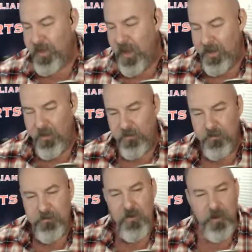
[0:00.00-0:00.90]
don't know.
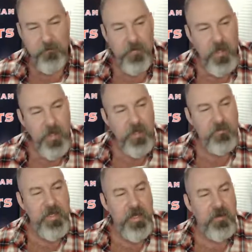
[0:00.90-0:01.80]
It's fun.
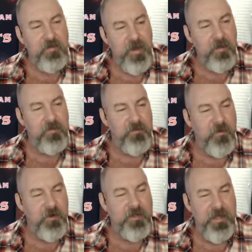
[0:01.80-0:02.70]
You see, here's the
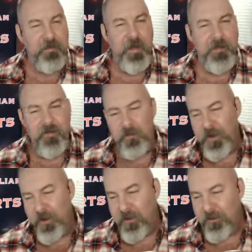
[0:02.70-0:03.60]
funny thing about these
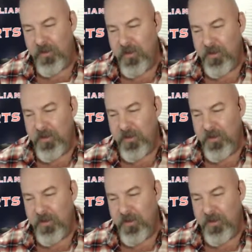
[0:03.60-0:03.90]
weirdos.